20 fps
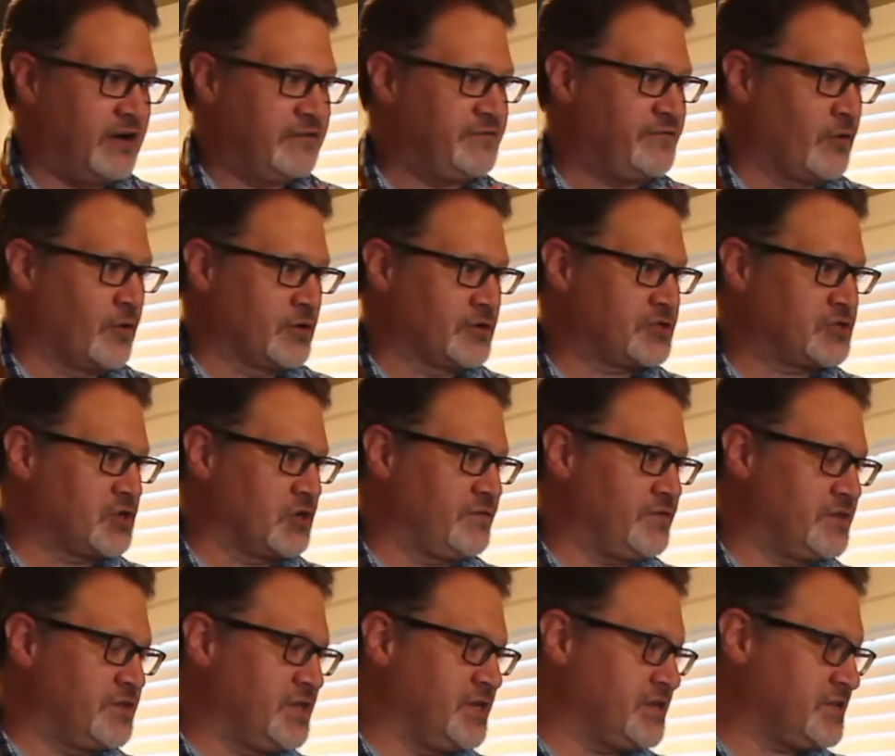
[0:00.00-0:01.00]
for
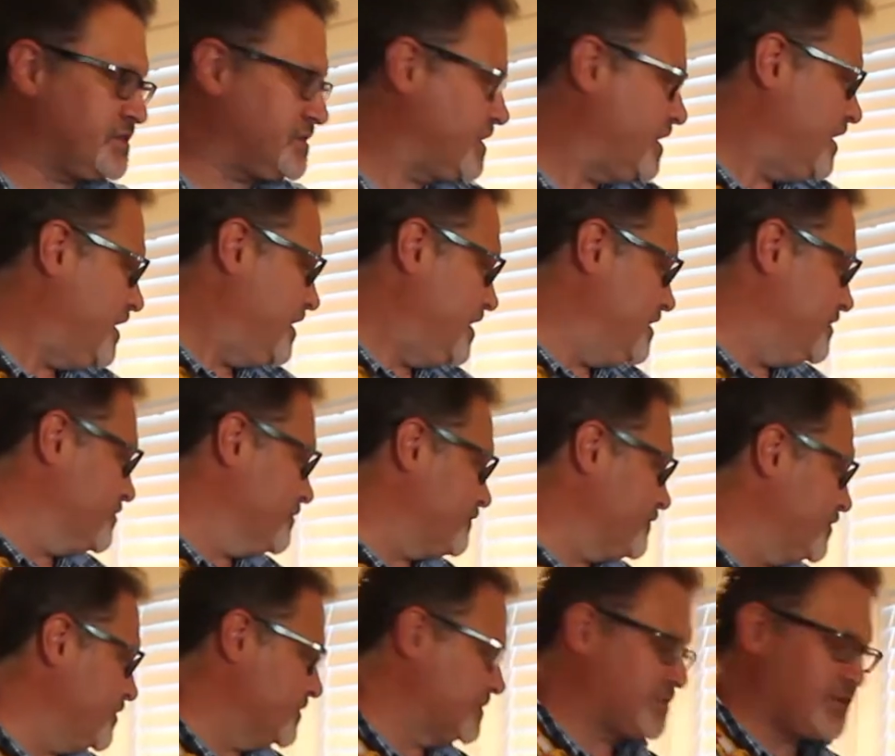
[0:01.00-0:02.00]
serving this either
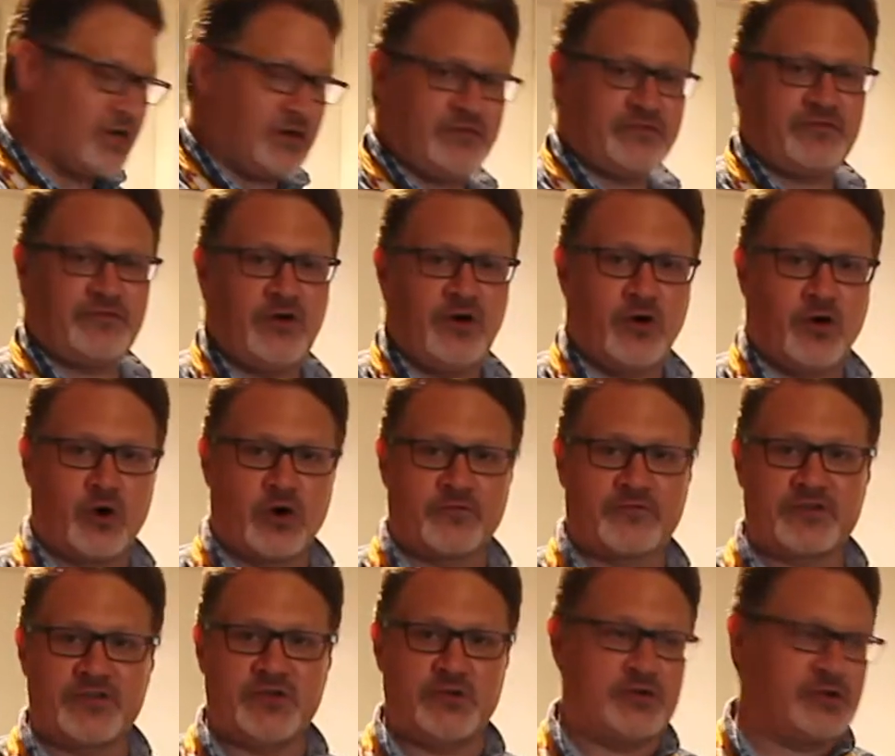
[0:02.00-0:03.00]
for yourself or
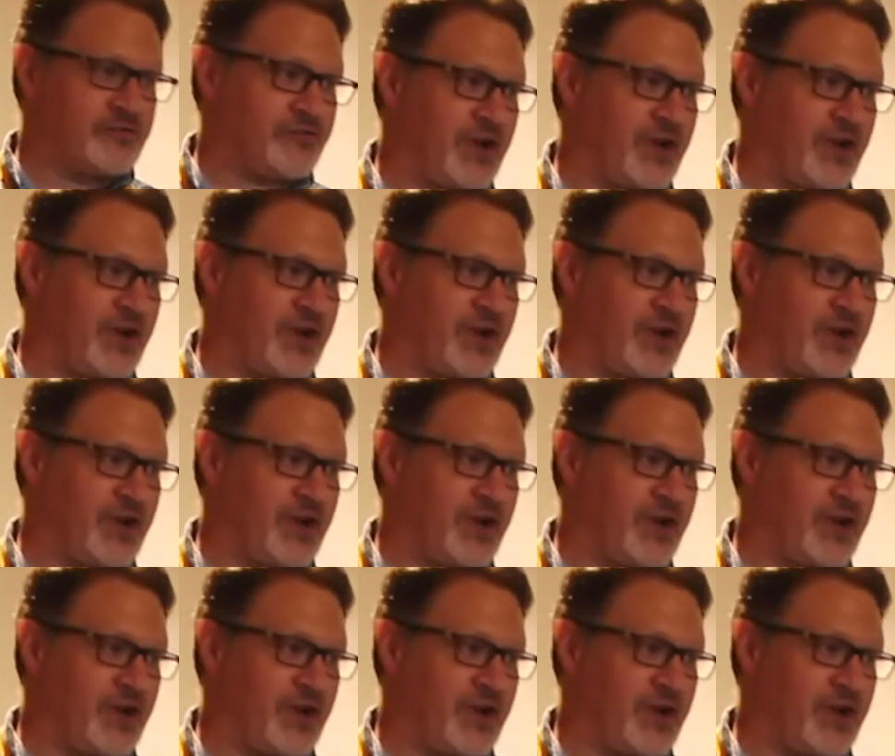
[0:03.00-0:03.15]
for you and your